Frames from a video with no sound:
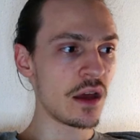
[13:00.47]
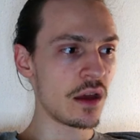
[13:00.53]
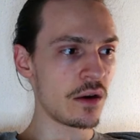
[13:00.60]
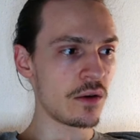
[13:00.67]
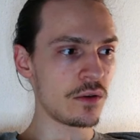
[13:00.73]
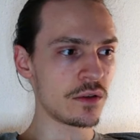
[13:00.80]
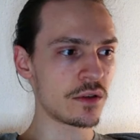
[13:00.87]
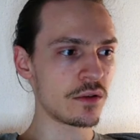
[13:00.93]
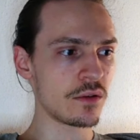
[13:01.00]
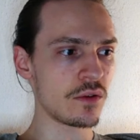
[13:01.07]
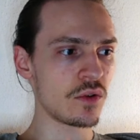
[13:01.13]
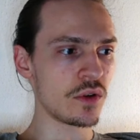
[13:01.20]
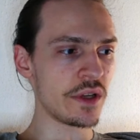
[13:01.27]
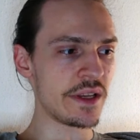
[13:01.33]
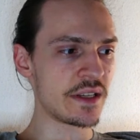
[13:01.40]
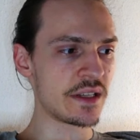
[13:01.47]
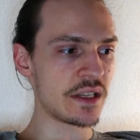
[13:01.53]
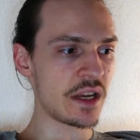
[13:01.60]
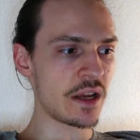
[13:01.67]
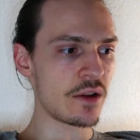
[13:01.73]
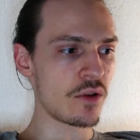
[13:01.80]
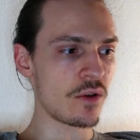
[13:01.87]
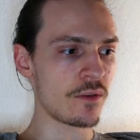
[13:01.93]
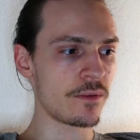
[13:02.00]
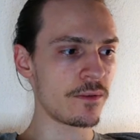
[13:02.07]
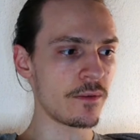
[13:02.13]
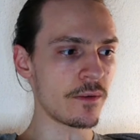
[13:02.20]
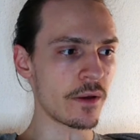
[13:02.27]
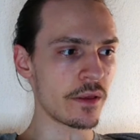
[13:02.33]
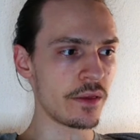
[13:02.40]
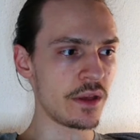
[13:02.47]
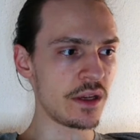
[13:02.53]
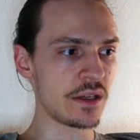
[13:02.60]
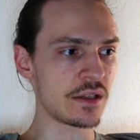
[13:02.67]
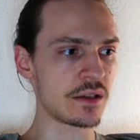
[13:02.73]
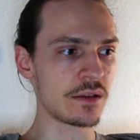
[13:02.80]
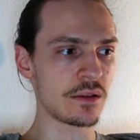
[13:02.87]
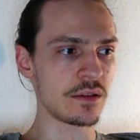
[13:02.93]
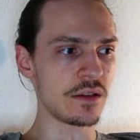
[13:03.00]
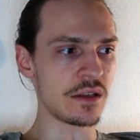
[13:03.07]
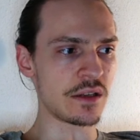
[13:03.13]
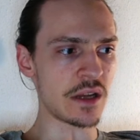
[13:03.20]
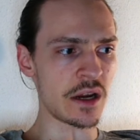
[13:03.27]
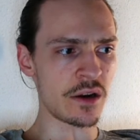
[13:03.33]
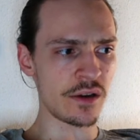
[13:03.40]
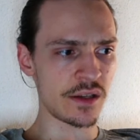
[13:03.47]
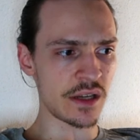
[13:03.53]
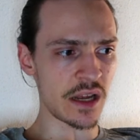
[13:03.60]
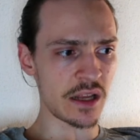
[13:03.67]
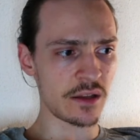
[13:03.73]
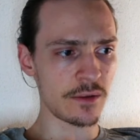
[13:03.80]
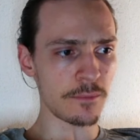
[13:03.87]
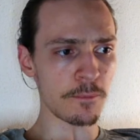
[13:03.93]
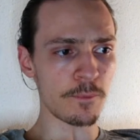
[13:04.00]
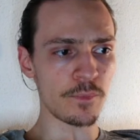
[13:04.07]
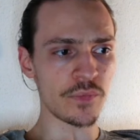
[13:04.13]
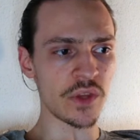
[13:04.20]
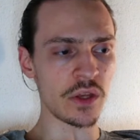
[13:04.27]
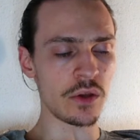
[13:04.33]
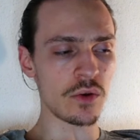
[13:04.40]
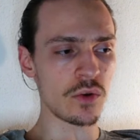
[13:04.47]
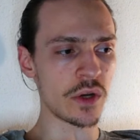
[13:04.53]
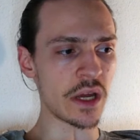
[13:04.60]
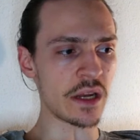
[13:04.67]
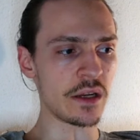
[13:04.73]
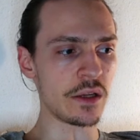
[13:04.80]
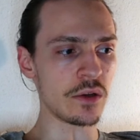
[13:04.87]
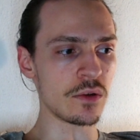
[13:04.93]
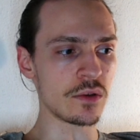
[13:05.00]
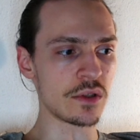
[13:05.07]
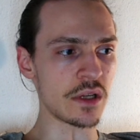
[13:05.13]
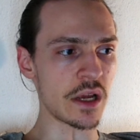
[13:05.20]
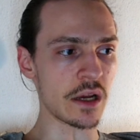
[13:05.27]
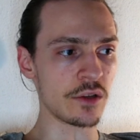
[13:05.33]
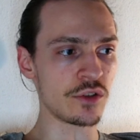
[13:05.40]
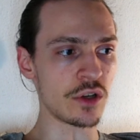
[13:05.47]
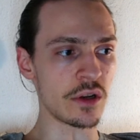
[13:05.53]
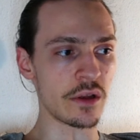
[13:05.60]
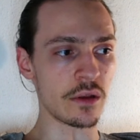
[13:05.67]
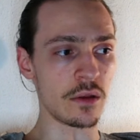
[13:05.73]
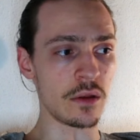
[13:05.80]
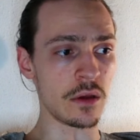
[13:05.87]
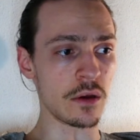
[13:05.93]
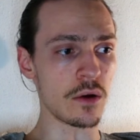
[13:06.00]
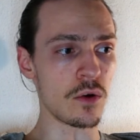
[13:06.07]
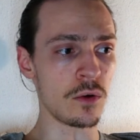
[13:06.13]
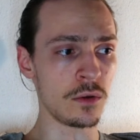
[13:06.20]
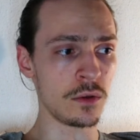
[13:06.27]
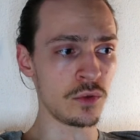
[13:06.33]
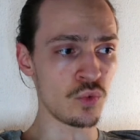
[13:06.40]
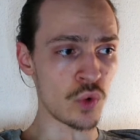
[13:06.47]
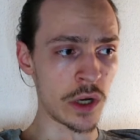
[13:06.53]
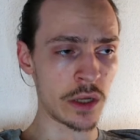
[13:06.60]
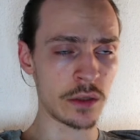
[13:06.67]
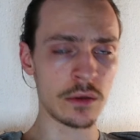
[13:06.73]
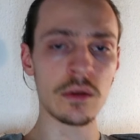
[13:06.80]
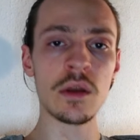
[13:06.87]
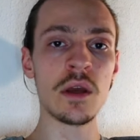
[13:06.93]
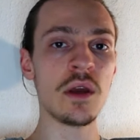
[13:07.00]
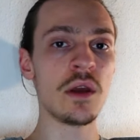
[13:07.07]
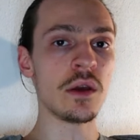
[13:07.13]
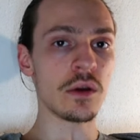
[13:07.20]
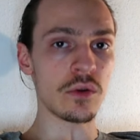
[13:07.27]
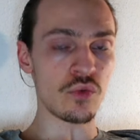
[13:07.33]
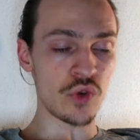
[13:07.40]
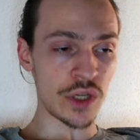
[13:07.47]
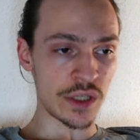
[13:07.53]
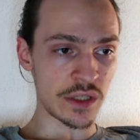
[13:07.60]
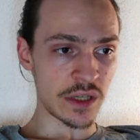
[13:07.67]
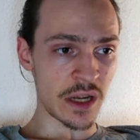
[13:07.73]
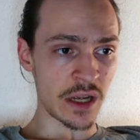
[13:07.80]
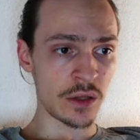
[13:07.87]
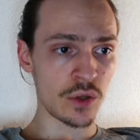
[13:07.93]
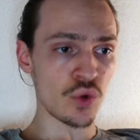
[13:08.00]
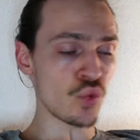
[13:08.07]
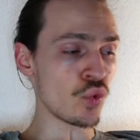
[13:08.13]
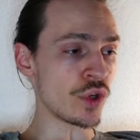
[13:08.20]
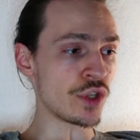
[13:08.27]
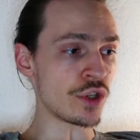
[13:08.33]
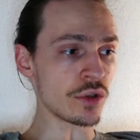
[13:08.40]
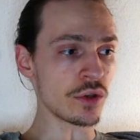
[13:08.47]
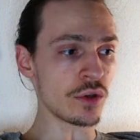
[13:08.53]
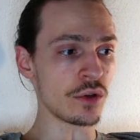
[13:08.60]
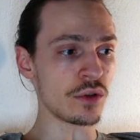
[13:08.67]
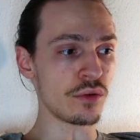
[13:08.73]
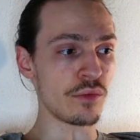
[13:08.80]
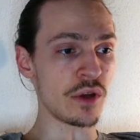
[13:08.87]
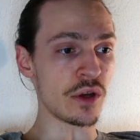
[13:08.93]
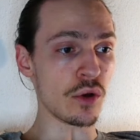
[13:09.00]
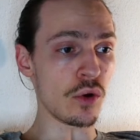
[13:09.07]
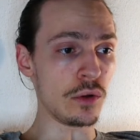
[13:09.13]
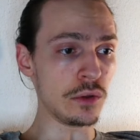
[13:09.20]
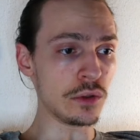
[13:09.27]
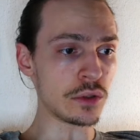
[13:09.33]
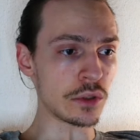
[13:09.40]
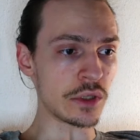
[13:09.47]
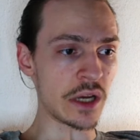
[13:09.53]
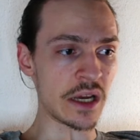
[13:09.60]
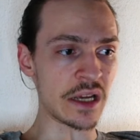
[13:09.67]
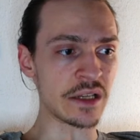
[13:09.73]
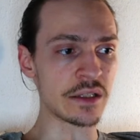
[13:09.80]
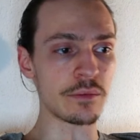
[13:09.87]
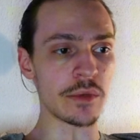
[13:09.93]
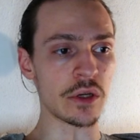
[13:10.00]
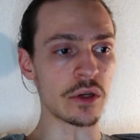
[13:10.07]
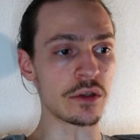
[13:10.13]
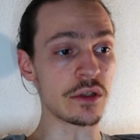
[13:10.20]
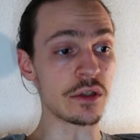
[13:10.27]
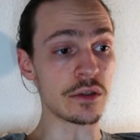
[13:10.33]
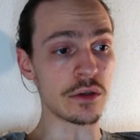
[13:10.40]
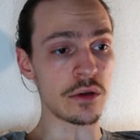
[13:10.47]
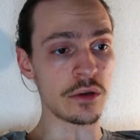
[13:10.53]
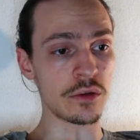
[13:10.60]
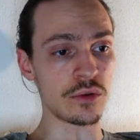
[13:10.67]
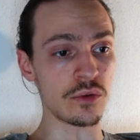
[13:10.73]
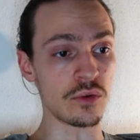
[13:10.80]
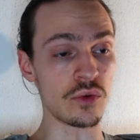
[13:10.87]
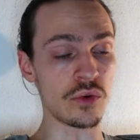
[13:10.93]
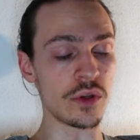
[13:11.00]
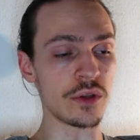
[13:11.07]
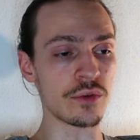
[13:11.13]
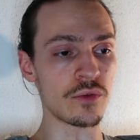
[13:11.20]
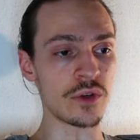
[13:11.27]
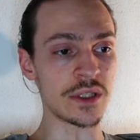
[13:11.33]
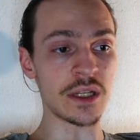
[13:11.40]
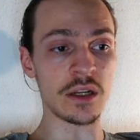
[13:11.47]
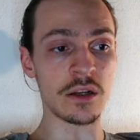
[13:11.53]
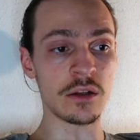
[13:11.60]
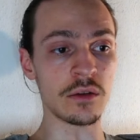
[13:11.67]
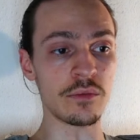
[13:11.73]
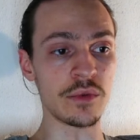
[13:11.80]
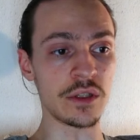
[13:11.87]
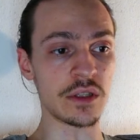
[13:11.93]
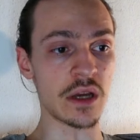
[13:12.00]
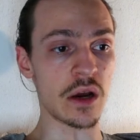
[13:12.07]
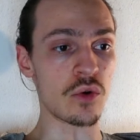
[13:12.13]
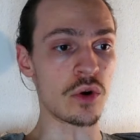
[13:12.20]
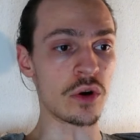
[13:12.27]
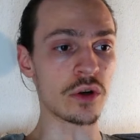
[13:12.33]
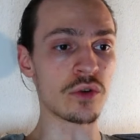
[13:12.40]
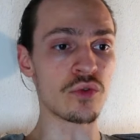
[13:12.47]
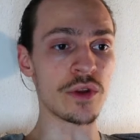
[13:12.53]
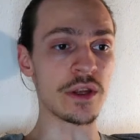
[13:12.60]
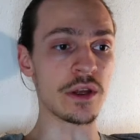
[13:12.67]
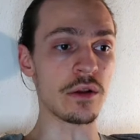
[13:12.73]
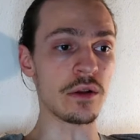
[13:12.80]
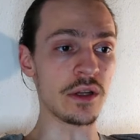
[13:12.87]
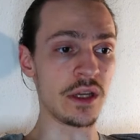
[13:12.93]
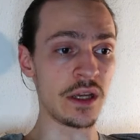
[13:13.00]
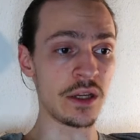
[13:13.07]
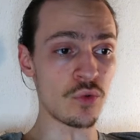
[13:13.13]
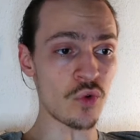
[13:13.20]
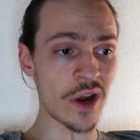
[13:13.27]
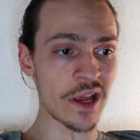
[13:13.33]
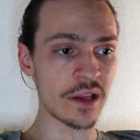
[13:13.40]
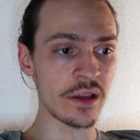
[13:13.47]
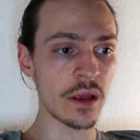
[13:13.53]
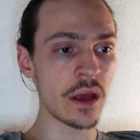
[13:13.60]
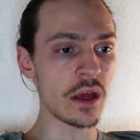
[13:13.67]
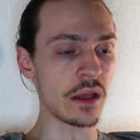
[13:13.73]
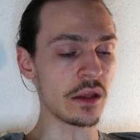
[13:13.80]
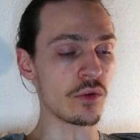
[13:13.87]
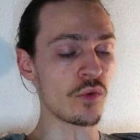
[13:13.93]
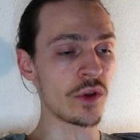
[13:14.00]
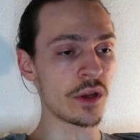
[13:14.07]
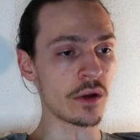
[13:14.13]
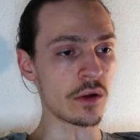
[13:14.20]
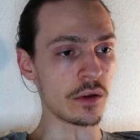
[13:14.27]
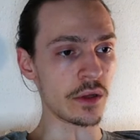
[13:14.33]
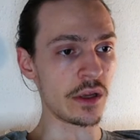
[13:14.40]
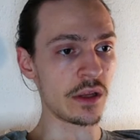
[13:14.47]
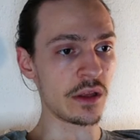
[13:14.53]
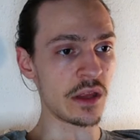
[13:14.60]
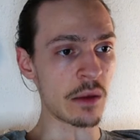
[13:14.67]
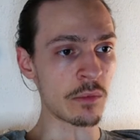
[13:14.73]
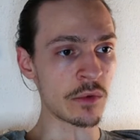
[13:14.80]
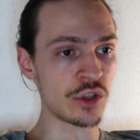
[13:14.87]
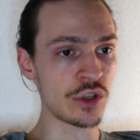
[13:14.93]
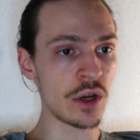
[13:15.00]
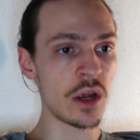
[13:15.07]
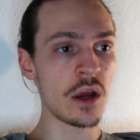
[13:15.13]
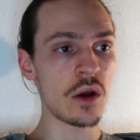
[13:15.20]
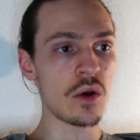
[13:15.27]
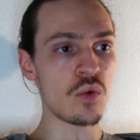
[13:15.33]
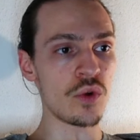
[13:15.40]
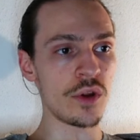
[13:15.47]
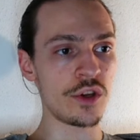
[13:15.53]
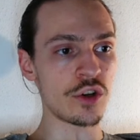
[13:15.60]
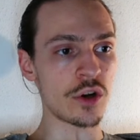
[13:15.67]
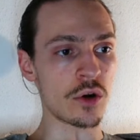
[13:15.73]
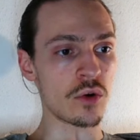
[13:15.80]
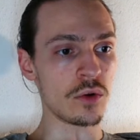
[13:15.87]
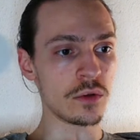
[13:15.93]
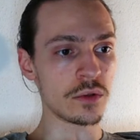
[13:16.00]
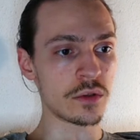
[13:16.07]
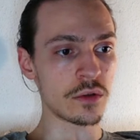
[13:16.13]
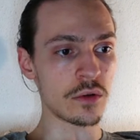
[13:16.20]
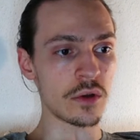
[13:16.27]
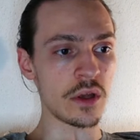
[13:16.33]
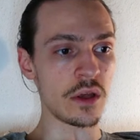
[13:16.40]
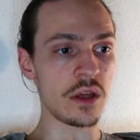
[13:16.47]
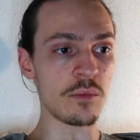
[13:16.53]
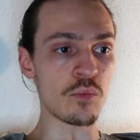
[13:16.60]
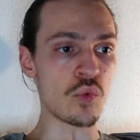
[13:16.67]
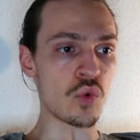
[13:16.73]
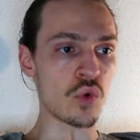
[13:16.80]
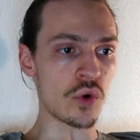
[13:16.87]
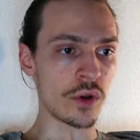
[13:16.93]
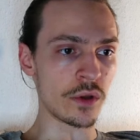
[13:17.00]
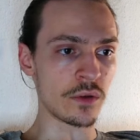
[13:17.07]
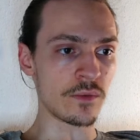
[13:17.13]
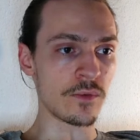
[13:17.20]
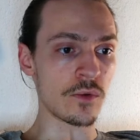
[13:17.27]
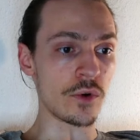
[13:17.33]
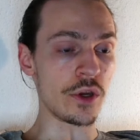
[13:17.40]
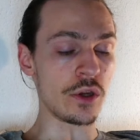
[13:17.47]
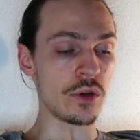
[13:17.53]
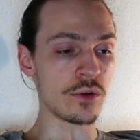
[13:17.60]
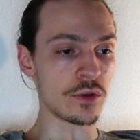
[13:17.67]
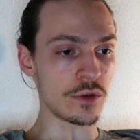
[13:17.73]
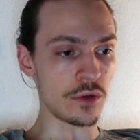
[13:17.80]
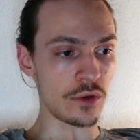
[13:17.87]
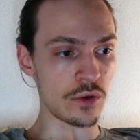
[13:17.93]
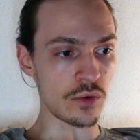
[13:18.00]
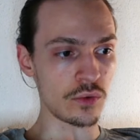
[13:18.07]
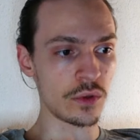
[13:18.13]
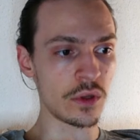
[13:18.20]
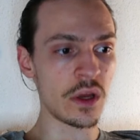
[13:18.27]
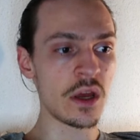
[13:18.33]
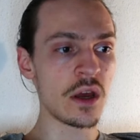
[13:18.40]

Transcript: And also, instead of this Desire set, you can use actually the old one, Greed set, which is going to be also nice because it's going to increase a little bit our critical hit rate and critical hit damage, which are also important for Yusuyun.